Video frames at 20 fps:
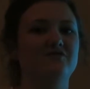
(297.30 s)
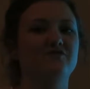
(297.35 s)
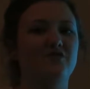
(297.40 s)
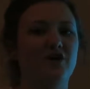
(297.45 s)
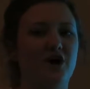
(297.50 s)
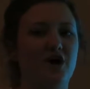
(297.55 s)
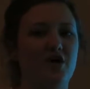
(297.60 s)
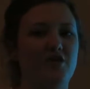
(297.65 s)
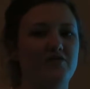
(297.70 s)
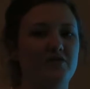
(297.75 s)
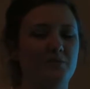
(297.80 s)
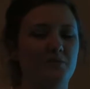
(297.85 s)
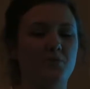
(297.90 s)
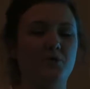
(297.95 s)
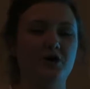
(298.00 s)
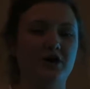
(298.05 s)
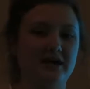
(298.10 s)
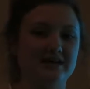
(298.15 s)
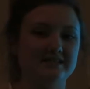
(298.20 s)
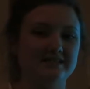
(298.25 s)
involved and
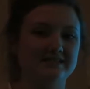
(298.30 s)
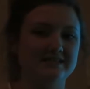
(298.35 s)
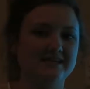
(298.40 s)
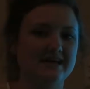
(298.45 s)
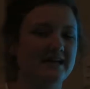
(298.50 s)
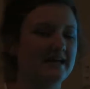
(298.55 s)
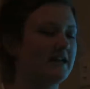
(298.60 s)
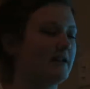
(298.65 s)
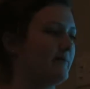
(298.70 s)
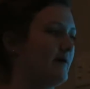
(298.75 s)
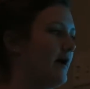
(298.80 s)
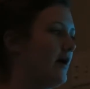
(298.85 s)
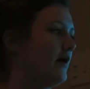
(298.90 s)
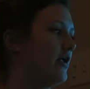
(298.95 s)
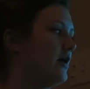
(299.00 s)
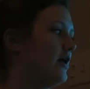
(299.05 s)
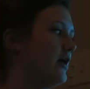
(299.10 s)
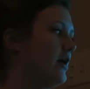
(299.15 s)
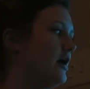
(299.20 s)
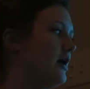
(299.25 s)
weren't as excited
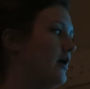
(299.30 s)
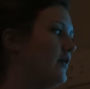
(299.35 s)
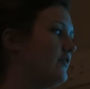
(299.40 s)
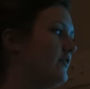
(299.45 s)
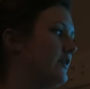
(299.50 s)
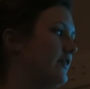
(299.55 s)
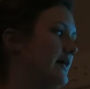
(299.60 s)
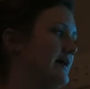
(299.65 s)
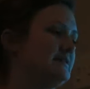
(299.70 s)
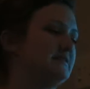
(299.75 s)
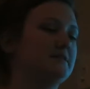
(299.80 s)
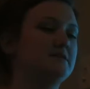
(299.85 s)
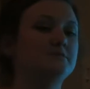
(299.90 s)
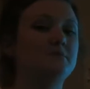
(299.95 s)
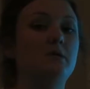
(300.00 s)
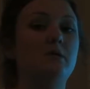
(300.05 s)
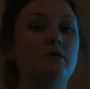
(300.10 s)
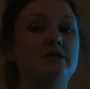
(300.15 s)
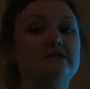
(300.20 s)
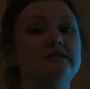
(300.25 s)
about the
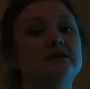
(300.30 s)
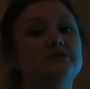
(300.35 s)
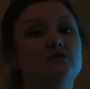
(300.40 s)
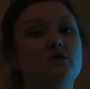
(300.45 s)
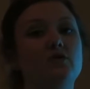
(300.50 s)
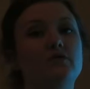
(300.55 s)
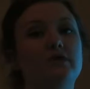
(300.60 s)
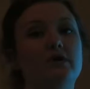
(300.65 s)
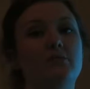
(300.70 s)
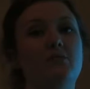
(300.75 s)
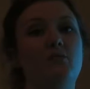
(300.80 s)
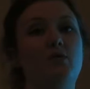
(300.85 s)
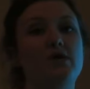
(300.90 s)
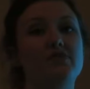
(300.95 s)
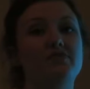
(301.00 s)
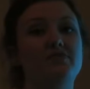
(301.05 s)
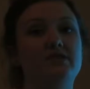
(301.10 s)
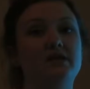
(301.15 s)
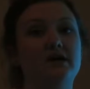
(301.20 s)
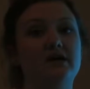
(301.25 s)
lesson, but once I told them
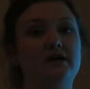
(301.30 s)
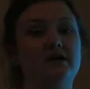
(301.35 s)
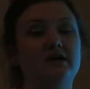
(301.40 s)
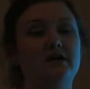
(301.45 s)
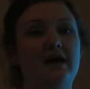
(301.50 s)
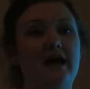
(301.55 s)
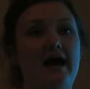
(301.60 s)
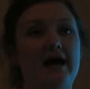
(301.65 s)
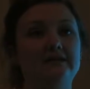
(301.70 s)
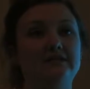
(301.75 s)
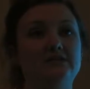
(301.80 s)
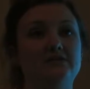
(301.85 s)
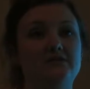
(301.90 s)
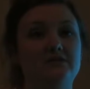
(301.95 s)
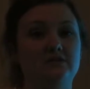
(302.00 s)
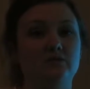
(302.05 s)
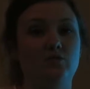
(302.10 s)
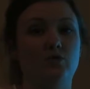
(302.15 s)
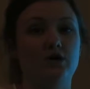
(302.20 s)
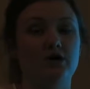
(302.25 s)
what the
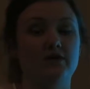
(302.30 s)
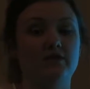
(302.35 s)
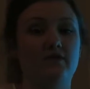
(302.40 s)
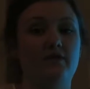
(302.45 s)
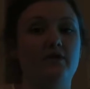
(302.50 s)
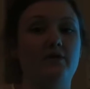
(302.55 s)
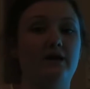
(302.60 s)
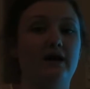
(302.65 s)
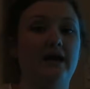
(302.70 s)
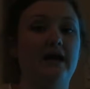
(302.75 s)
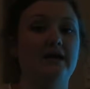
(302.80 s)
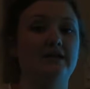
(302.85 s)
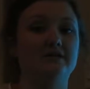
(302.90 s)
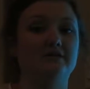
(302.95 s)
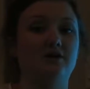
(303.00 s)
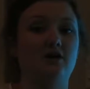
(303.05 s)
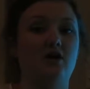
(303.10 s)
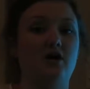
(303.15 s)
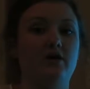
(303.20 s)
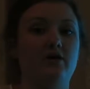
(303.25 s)
activities were and that they were
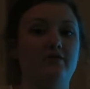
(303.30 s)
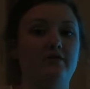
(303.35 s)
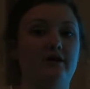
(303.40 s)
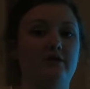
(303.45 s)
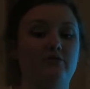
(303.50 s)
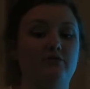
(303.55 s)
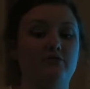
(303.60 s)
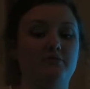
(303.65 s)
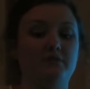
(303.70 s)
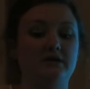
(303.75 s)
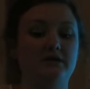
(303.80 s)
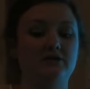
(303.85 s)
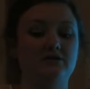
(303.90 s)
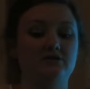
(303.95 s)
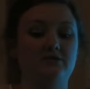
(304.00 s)
hands-on and they would be